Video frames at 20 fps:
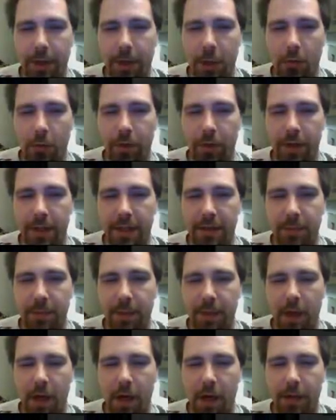Hopefully this gives me
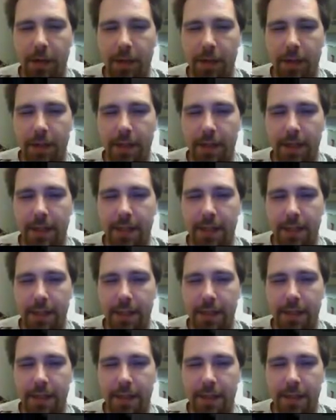logs and not
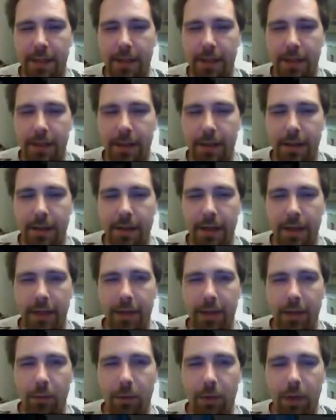sticks. And
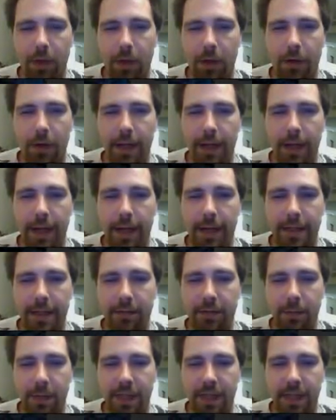then we'll go, yeah, it's
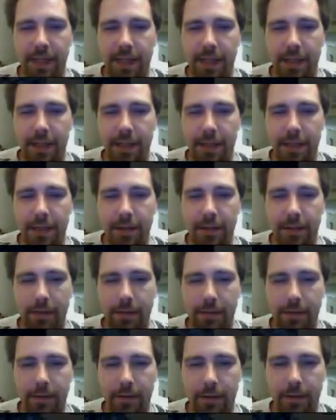giving me sticks.
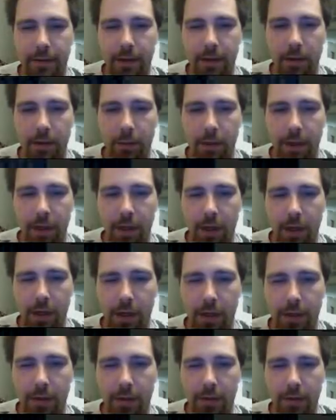Oh, one
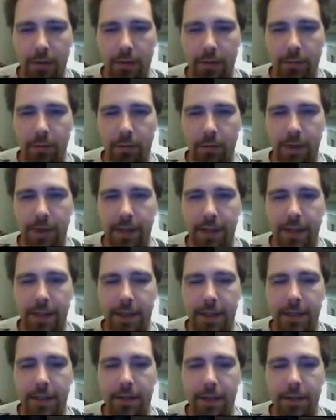log. We'll take the
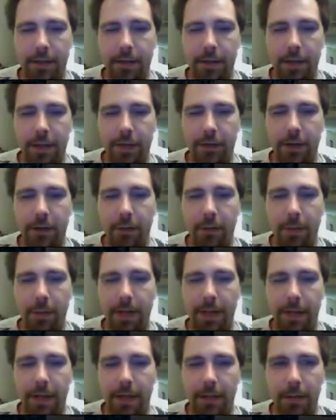sticks too. You never know. We
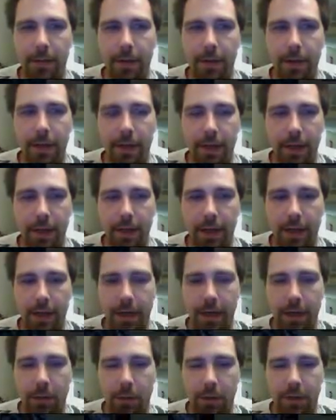might need them.
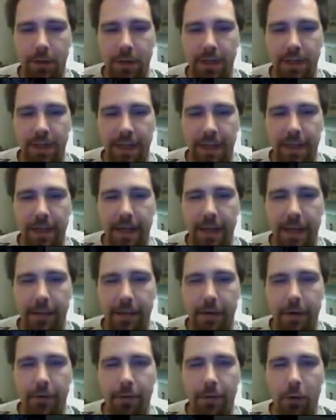Uh, we'll go stand by the
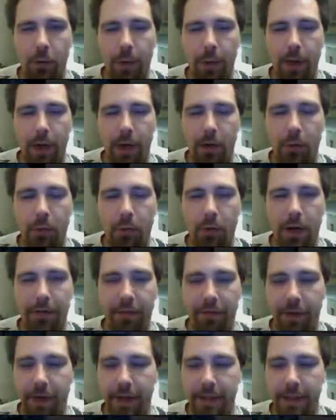campfire for a little while. We're going to have
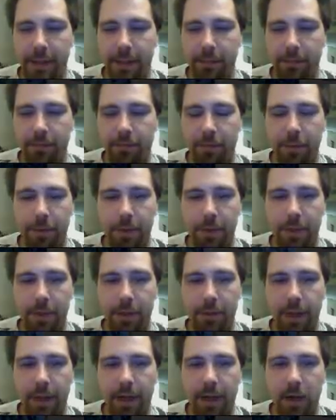to find some food
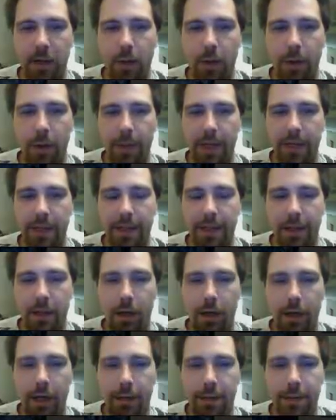soon, but I don't want to make this a
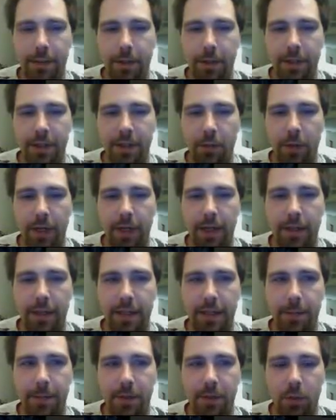long episode because I want to get
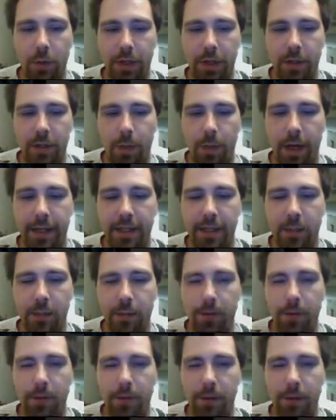this up as quick as possible.